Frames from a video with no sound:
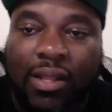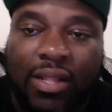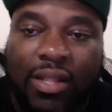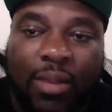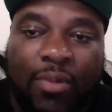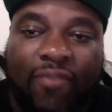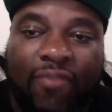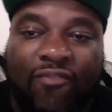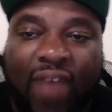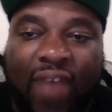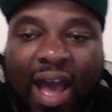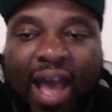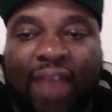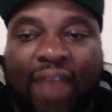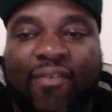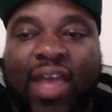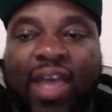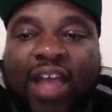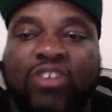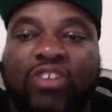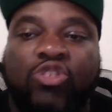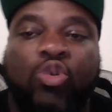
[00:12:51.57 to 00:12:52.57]
Number
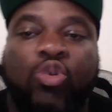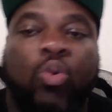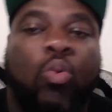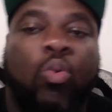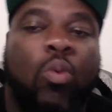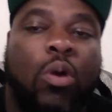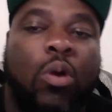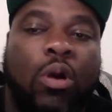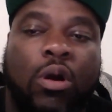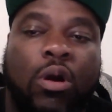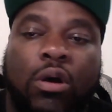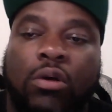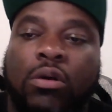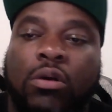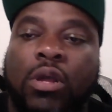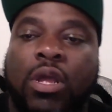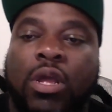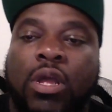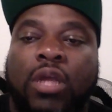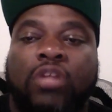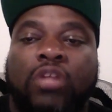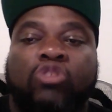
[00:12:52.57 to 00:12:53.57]
five, Astro
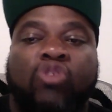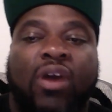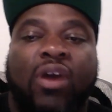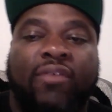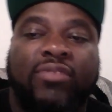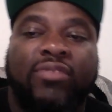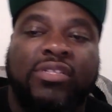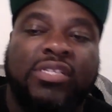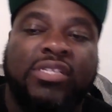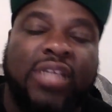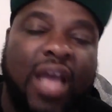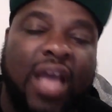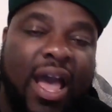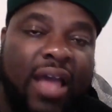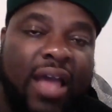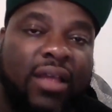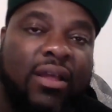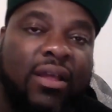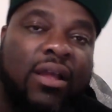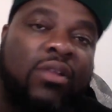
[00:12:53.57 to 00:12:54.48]
World, Travis Scott.